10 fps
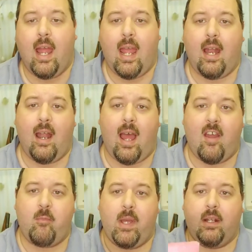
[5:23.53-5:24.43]
and
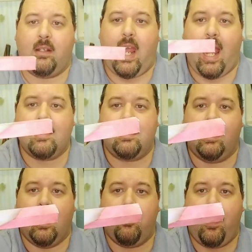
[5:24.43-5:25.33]
I've been
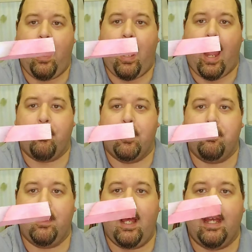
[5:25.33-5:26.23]
casting up
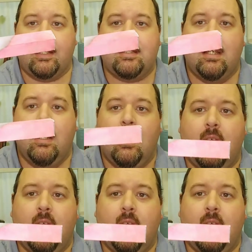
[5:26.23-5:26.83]
hybrid blanks.